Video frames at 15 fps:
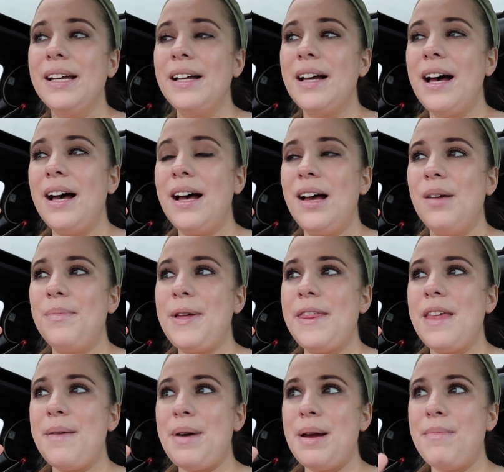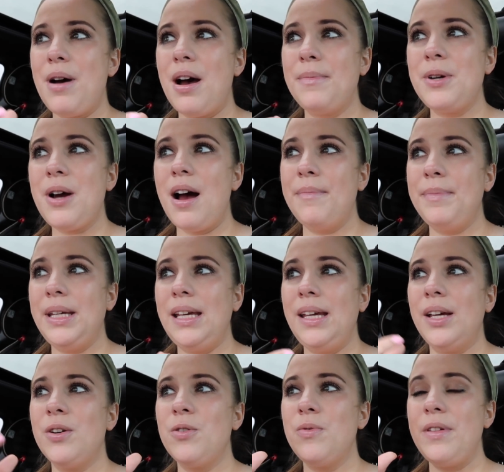That my mom got
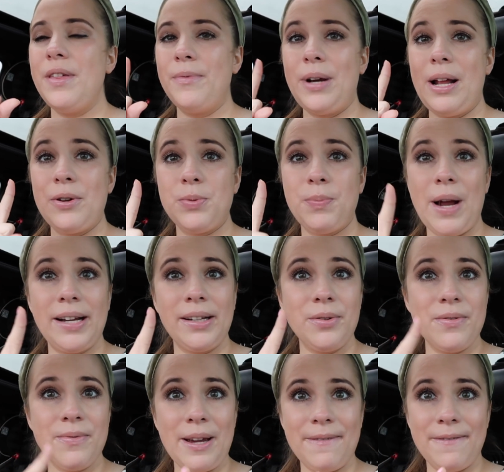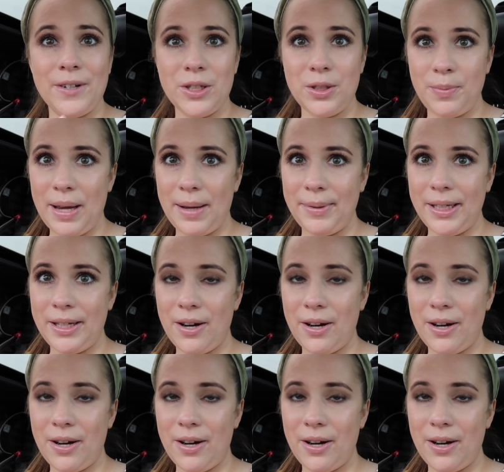me when I was pregnant with my first baby,